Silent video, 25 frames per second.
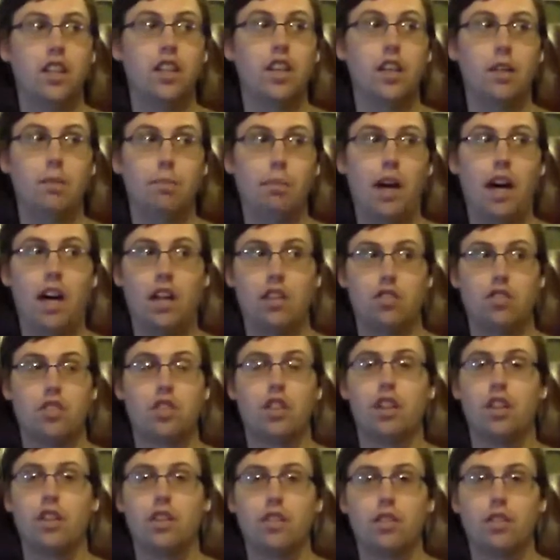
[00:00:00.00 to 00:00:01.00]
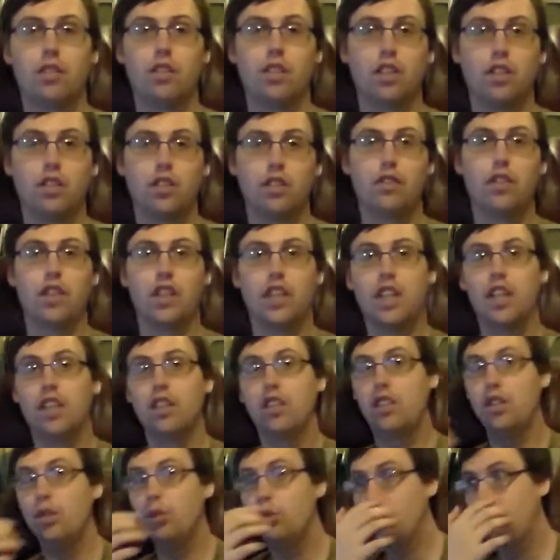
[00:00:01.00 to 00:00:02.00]
monster or is a
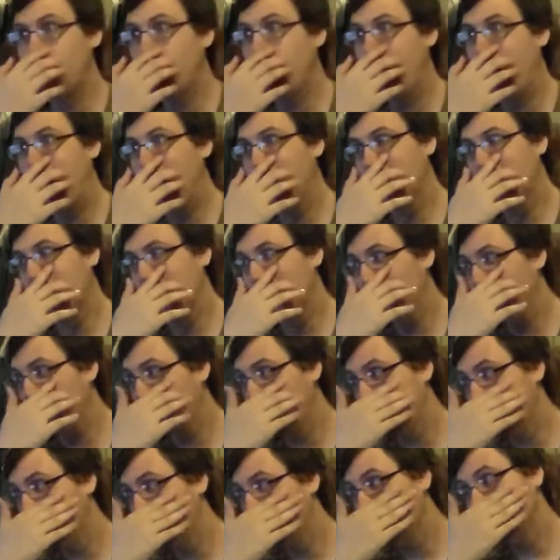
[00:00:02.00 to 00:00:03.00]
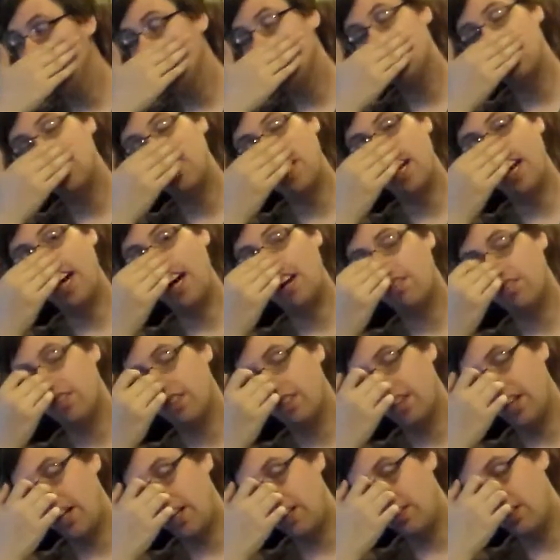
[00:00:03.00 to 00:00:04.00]
fucking douchebag. You know,
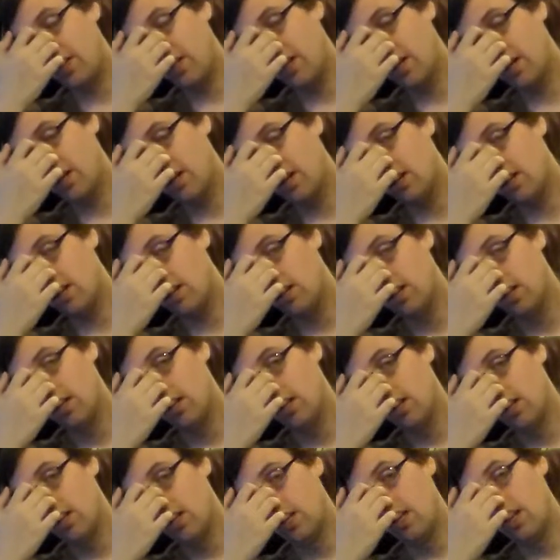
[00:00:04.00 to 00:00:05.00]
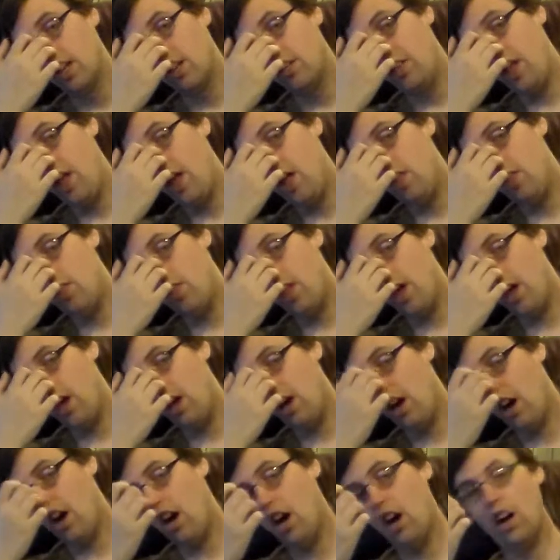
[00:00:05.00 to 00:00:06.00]
that
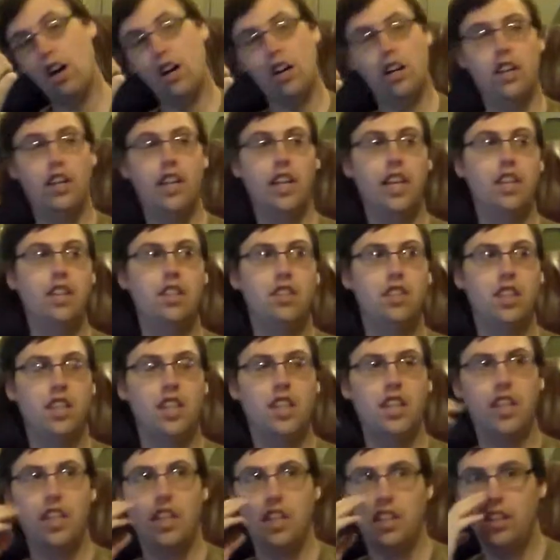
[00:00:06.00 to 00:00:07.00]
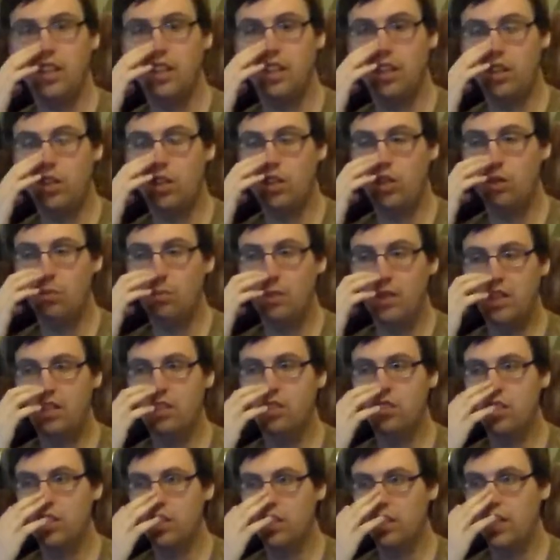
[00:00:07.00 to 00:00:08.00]
they are indeed
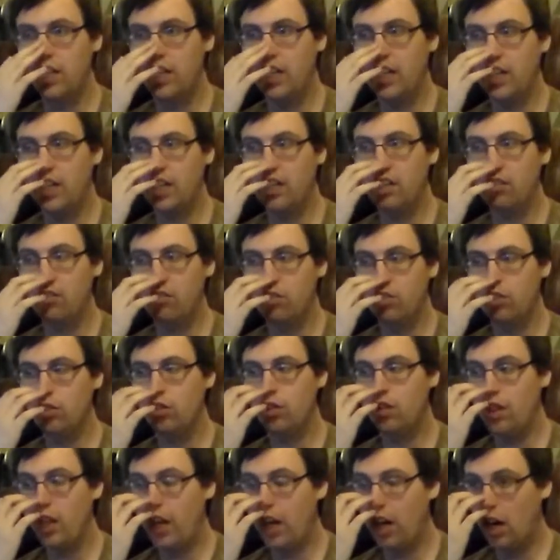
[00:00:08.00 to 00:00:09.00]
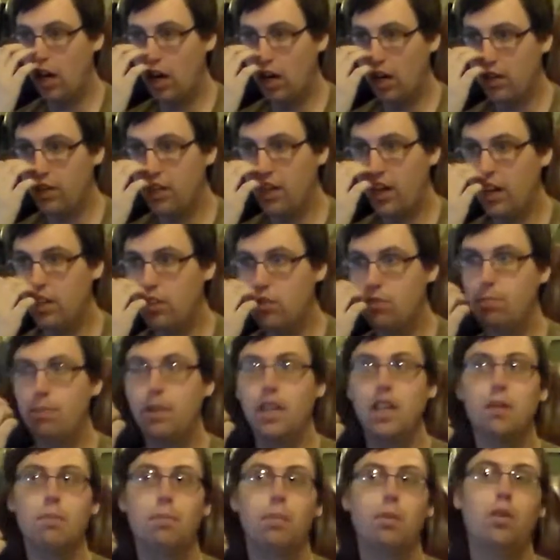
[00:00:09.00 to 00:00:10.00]
humans, and they are nice
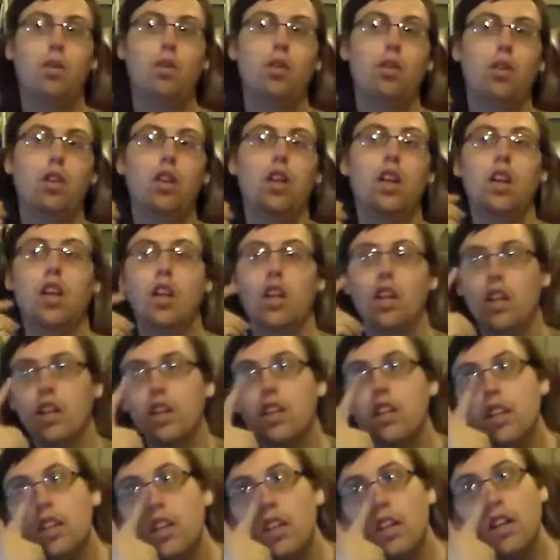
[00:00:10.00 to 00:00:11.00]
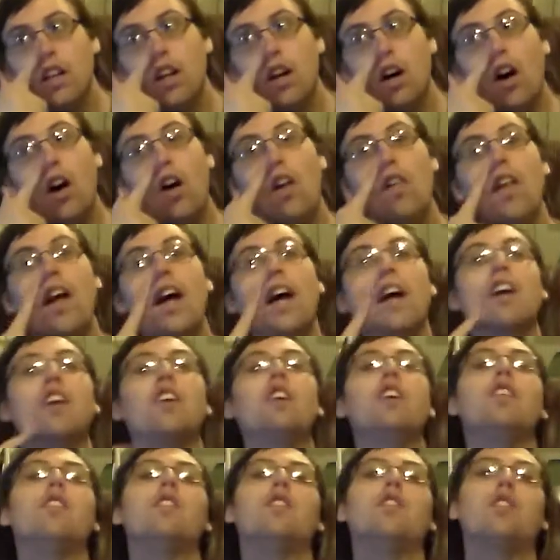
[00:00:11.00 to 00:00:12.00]
people and all
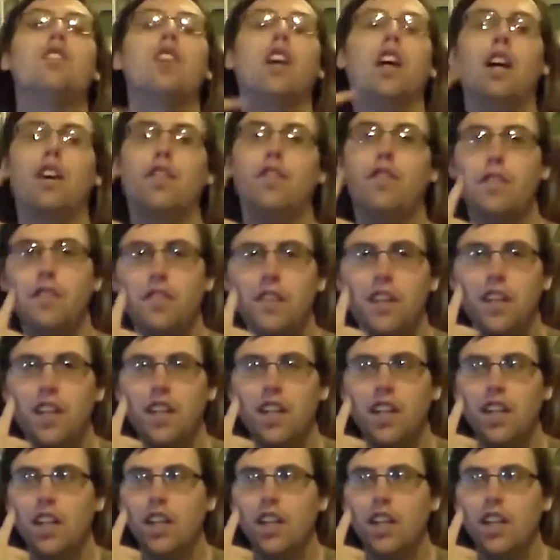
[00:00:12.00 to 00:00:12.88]
that good stuff.